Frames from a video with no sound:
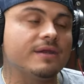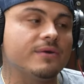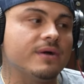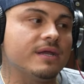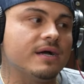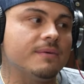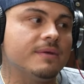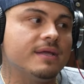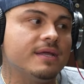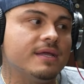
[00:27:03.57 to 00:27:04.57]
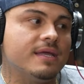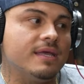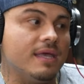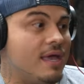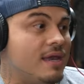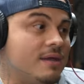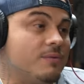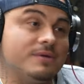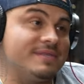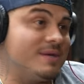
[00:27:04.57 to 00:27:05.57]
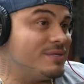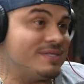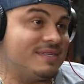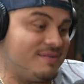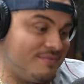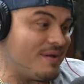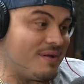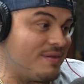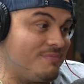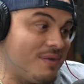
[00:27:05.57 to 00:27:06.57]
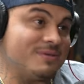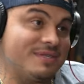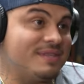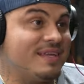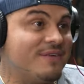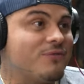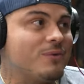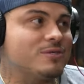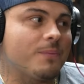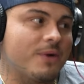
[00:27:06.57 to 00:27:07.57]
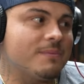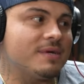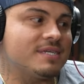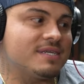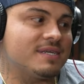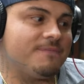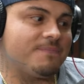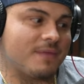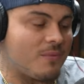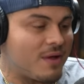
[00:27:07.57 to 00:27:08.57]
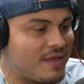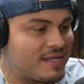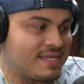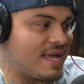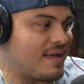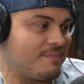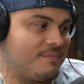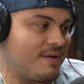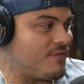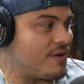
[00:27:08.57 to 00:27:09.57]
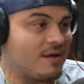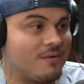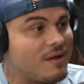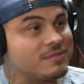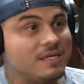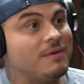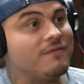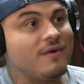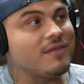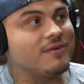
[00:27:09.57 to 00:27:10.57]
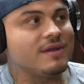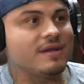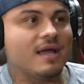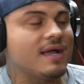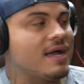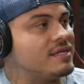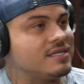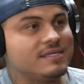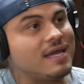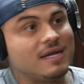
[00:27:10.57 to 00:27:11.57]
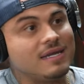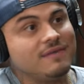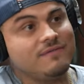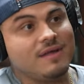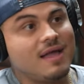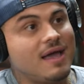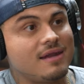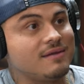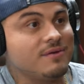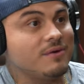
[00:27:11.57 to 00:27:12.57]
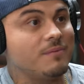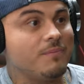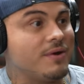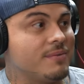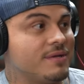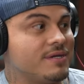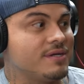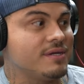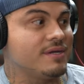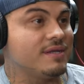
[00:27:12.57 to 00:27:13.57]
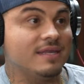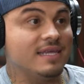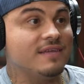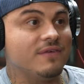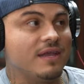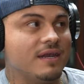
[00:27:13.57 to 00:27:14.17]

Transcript: You know, and uh, and it was it was uh, I was under the influence, so pretty much around that time, I found out I was going to be a father, and I kind of just had to leave. I had to, you know, pretty much leave. Yeah.